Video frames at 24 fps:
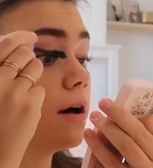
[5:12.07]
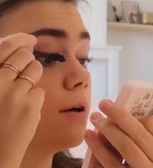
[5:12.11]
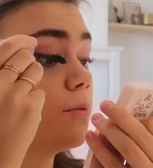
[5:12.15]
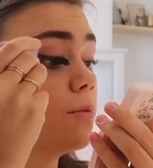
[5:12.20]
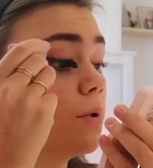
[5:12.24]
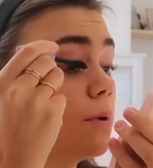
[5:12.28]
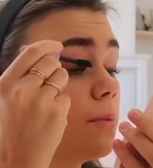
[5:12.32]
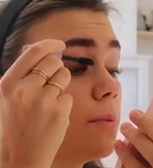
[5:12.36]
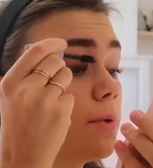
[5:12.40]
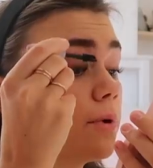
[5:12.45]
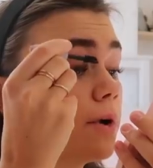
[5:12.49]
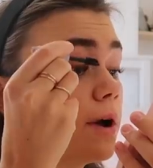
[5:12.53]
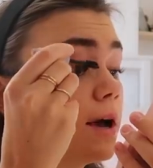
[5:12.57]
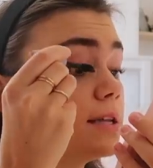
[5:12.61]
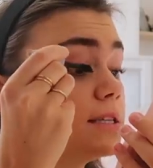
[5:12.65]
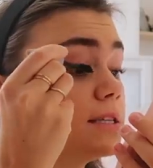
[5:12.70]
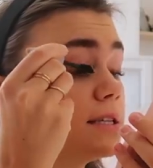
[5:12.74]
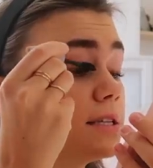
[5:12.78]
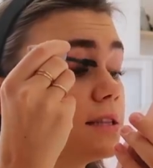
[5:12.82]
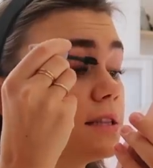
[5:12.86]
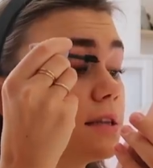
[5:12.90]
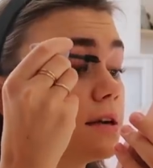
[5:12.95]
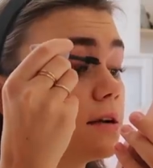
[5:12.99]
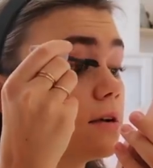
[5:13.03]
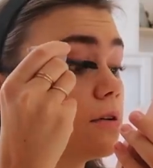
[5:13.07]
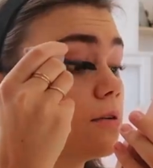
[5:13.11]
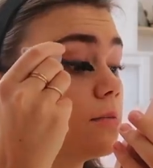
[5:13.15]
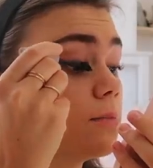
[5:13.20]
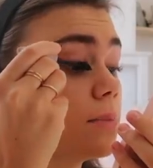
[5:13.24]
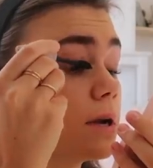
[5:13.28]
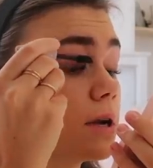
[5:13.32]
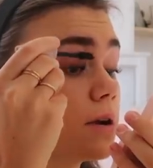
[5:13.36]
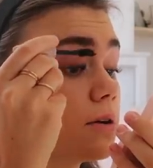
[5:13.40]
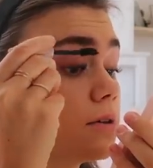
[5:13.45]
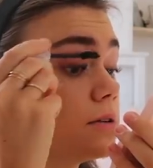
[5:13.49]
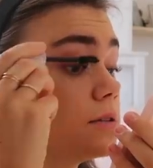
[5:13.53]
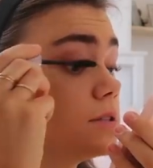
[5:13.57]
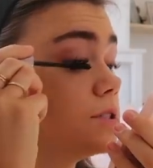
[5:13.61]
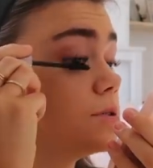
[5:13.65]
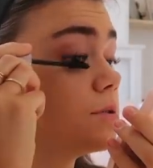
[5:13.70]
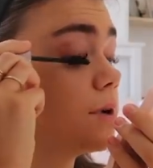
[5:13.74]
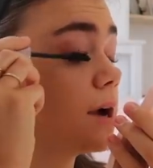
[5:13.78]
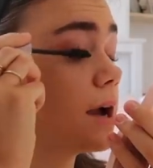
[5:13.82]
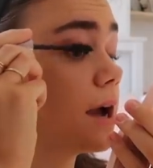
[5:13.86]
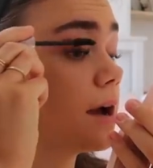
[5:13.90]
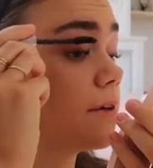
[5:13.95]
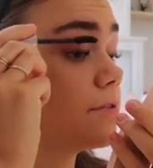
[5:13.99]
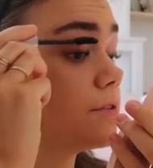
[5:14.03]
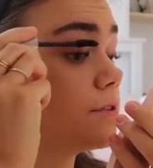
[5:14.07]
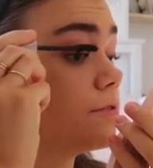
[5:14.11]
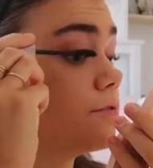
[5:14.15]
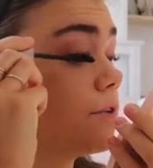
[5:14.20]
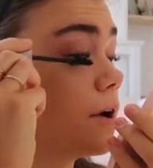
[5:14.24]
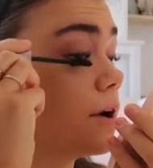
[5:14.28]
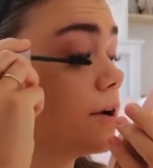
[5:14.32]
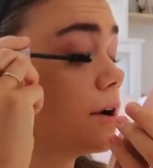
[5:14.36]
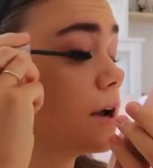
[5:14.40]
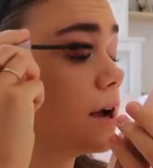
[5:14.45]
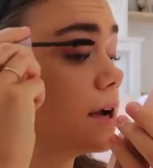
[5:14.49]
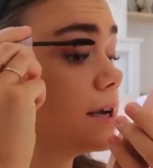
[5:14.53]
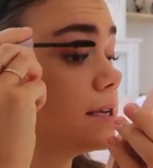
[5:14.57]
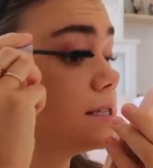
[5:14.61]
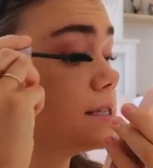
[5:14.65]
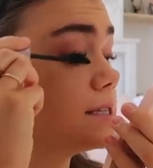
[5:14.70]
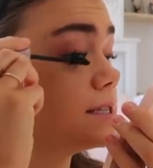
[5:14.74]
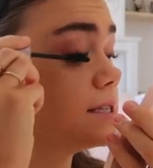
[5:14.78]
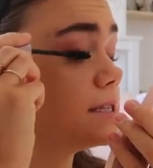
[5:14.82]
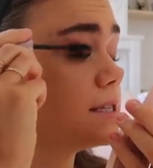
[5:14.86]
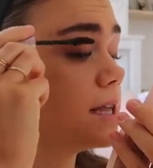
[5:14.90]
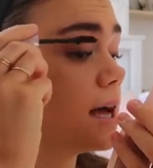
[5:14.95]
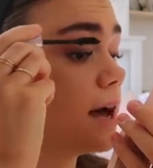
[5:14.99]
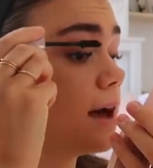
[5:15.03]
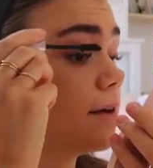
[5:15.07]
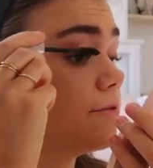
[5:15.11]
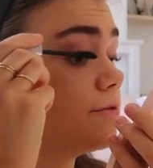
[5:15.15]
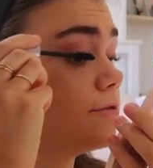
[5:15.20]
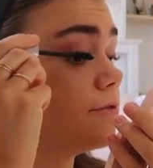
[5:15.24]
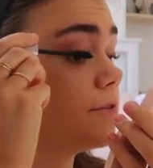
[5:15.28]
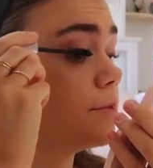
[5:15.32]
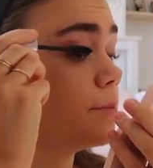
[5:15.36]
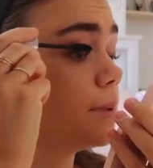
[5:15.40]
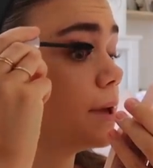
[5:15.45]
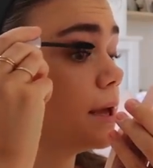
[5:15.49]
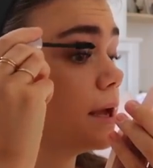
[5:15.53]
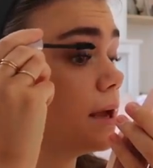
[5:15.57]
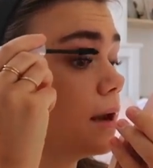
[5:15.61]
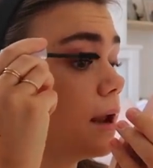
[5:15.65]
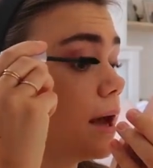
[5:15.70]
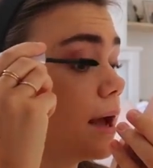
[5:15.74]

At one point I did think, oh my god, do I have the Rona? Is this the end for me?